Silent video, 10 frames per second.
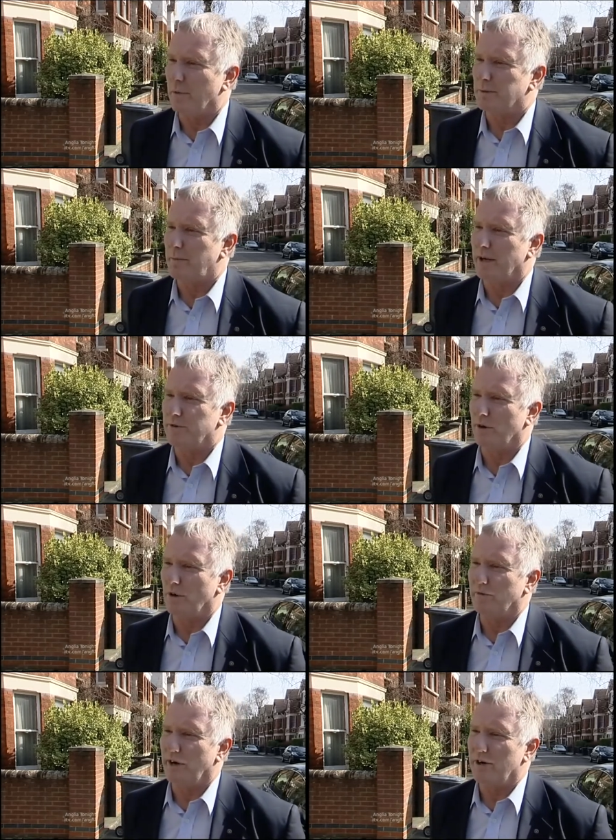there was petrol
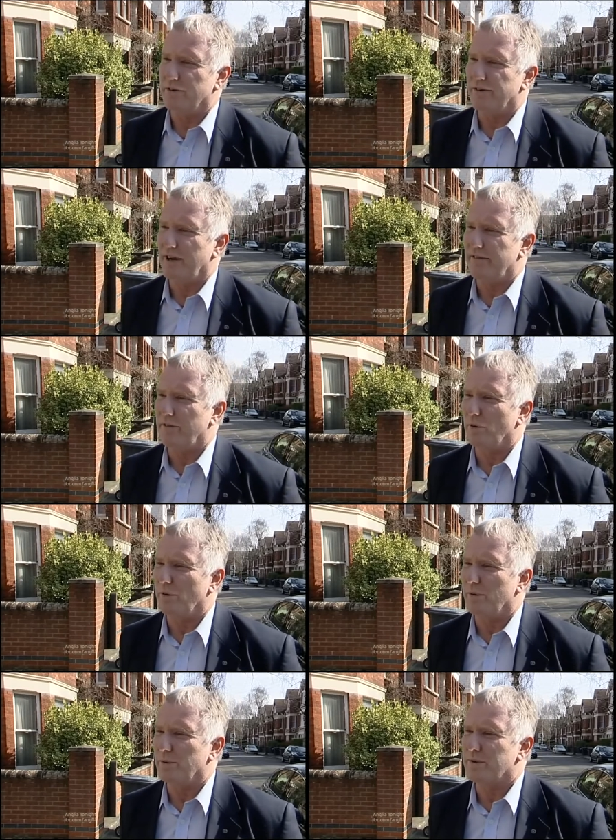on the road, and
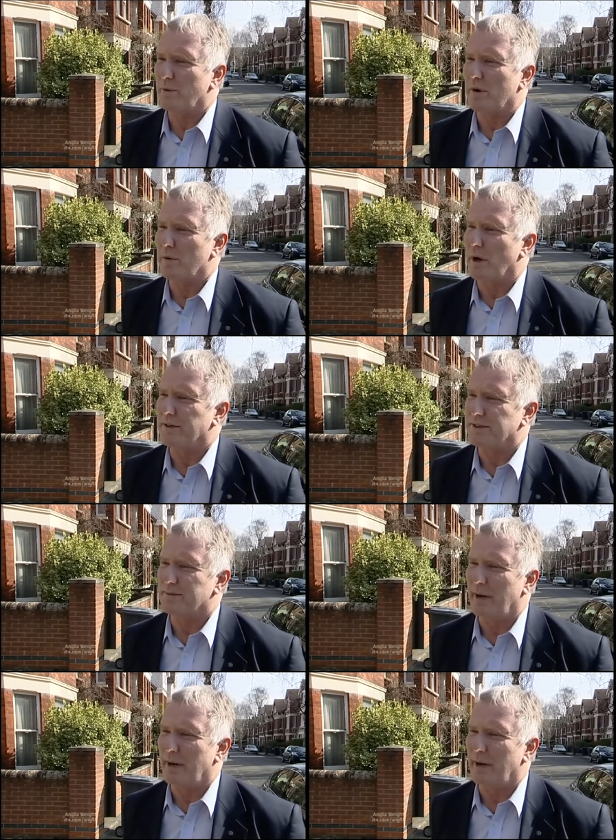therefore there was qu- quite a